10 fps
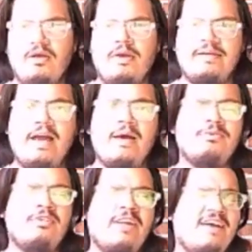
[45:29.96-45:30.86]

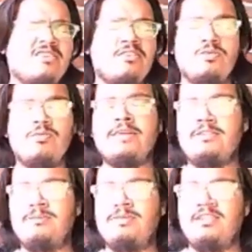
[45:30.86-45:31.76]
Captured as in
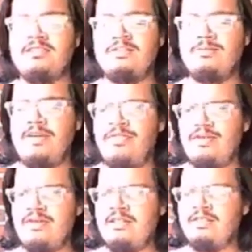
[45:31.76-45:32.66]
arrested, because to me I
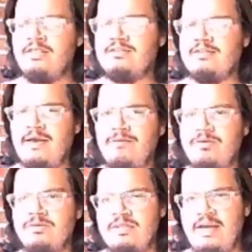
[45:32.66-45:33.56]
think he does have
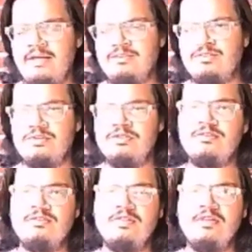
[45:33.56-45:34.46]
an answer.
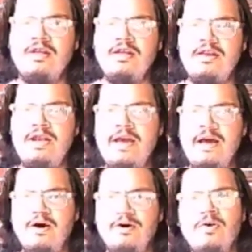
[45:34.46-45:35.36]

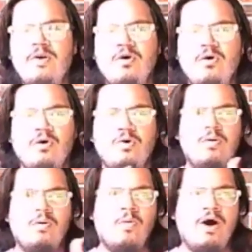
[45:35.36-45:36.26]
Now,
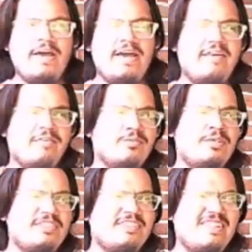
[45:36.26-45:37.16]
why haven't we
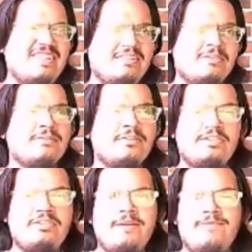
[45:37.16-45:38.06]
seen the
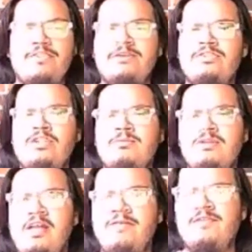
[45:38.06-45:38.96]
stick figures come to
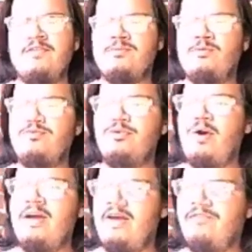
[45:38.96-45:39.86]
life in this movie?
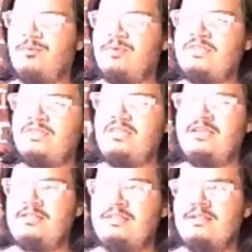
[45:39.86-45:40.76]
Why haven't we
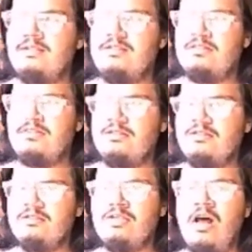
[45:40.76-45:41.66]
seen
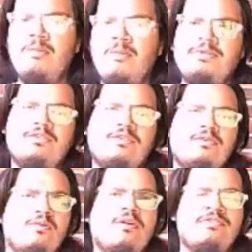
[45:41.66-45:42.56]
zombies
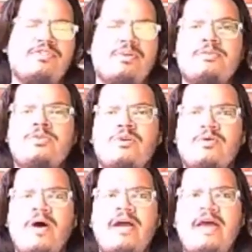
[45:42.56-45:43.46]
of some sort?
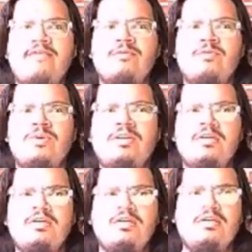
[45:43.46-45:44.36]
Why haven't we
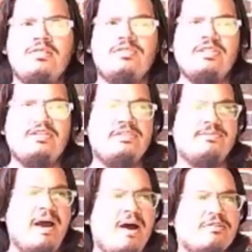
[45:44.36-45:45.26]
seen these
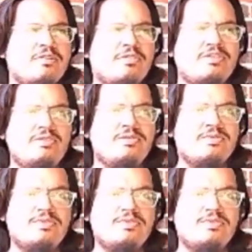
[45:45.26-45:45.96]
power crystals?